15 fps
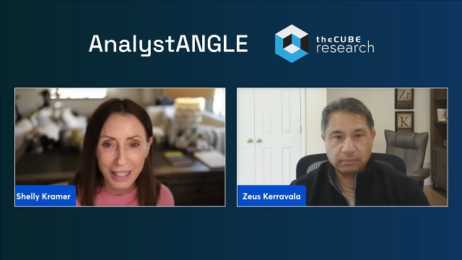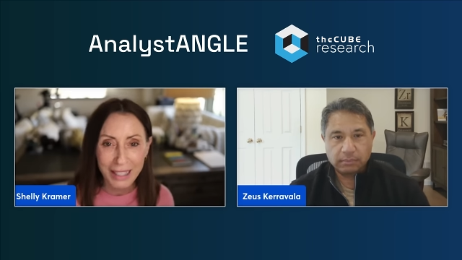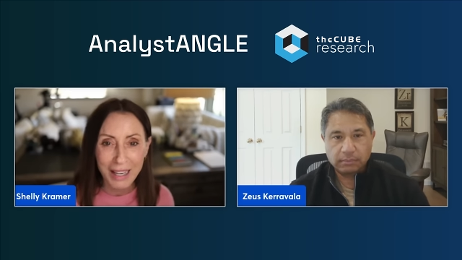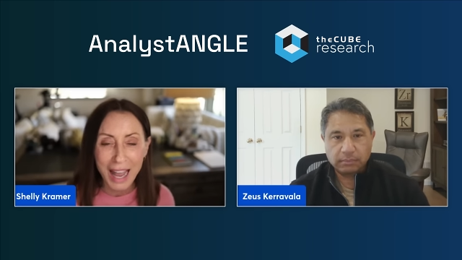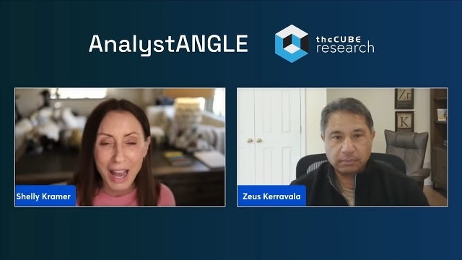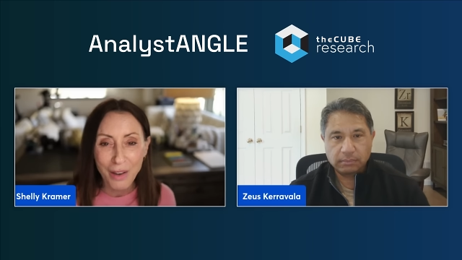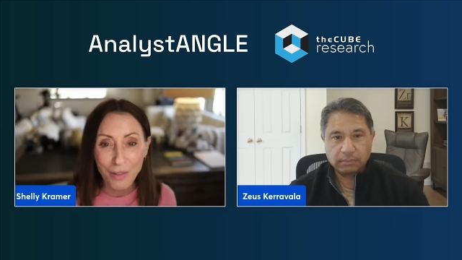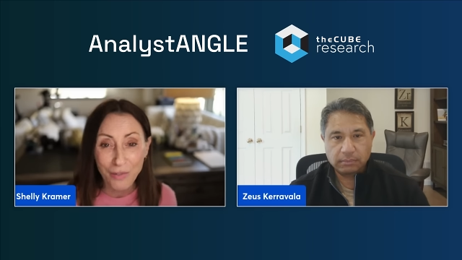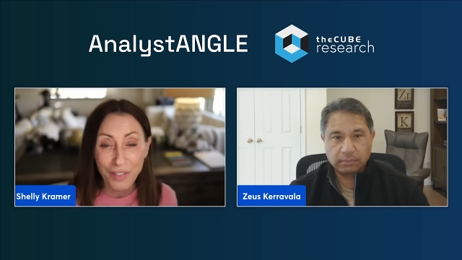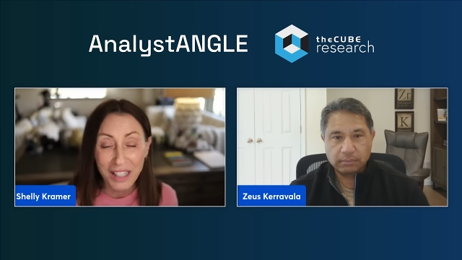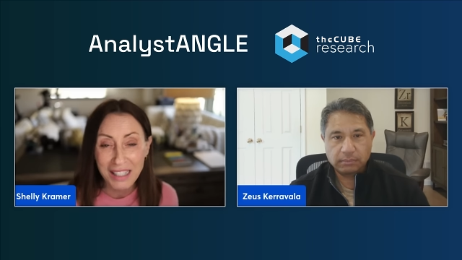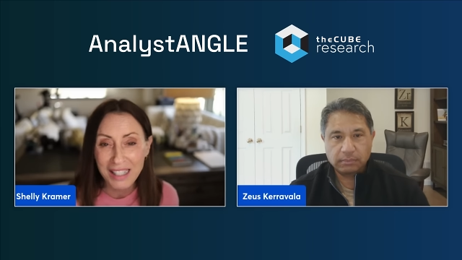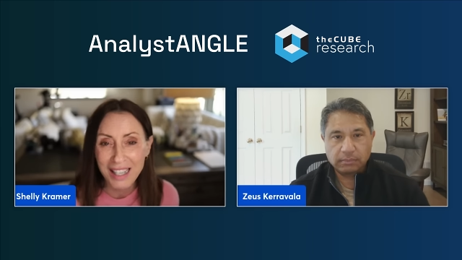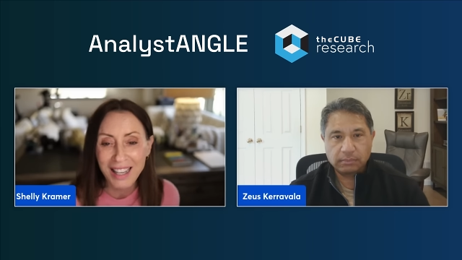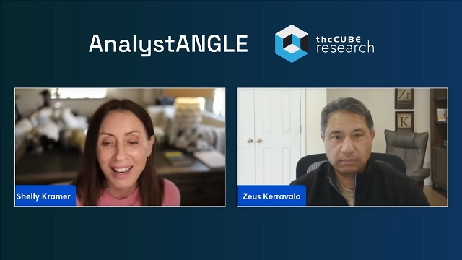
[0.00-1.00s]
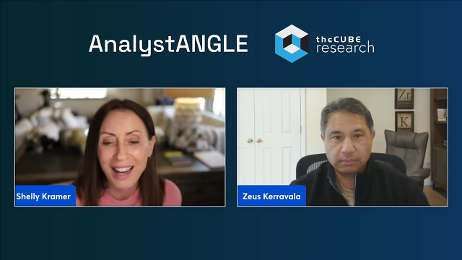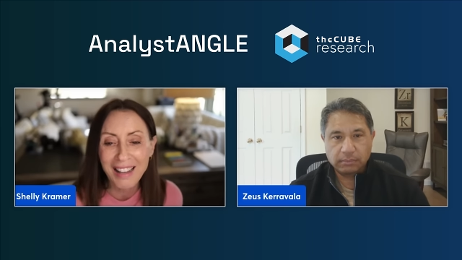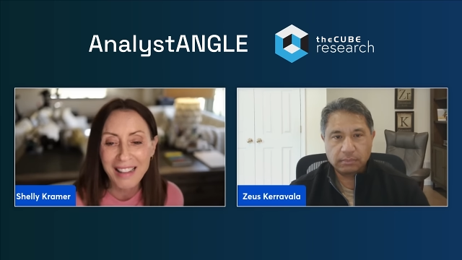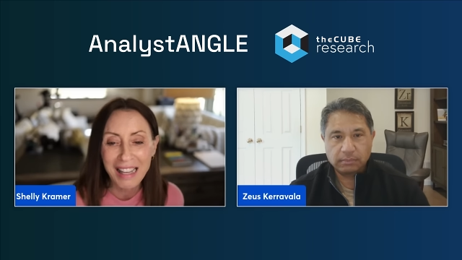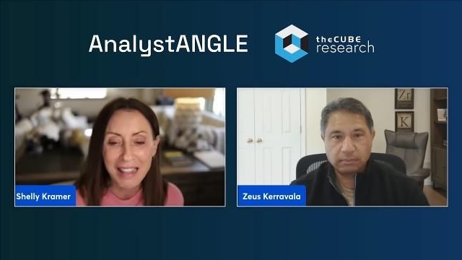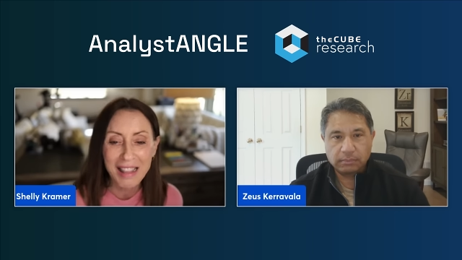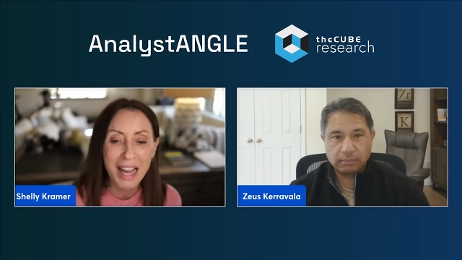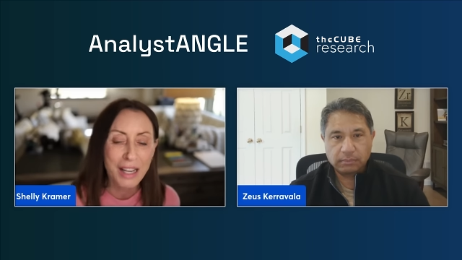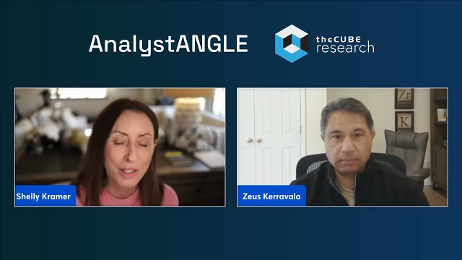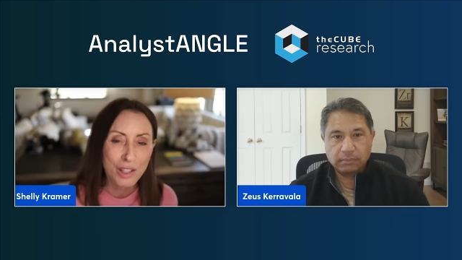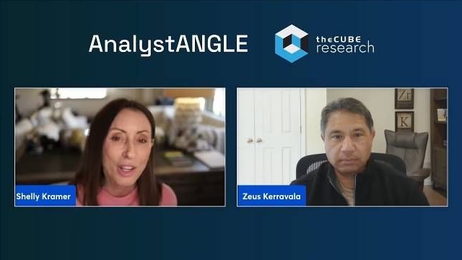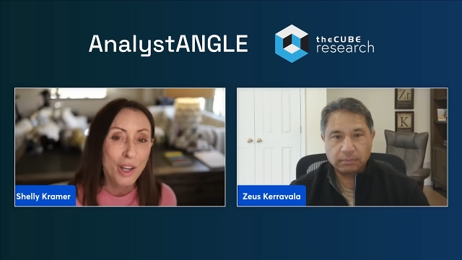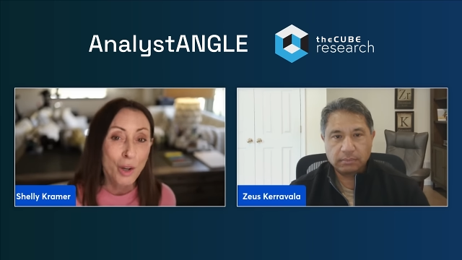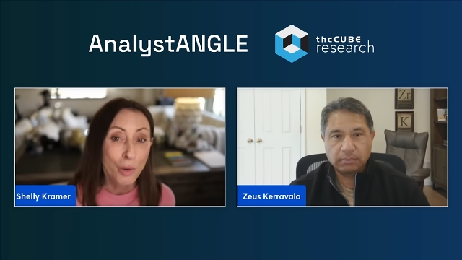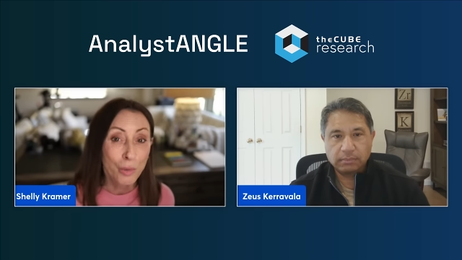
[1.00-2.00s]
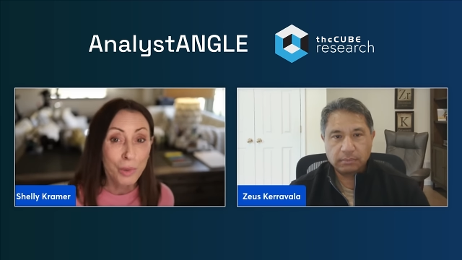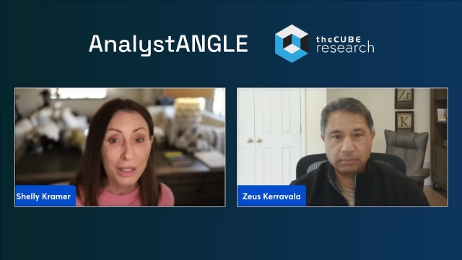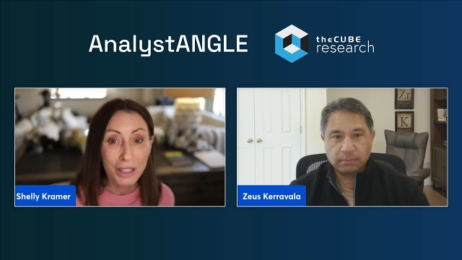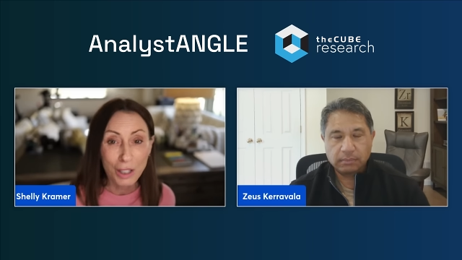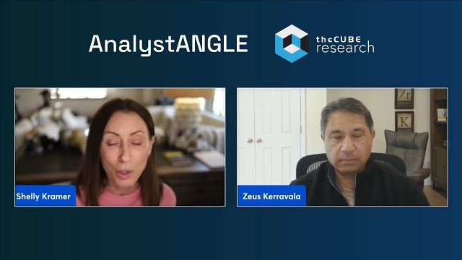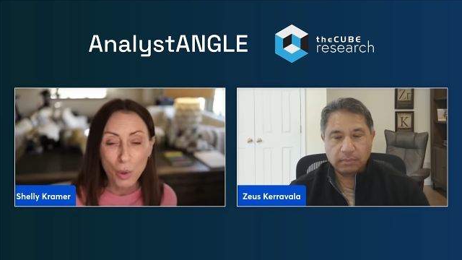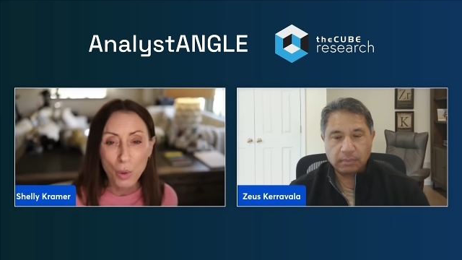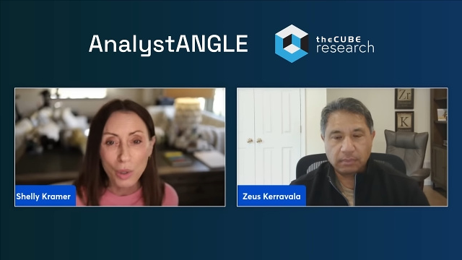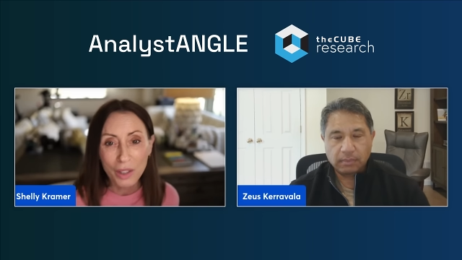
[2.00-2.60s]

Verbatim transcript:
Speaker 1: and how to fix it, I think that's really cool.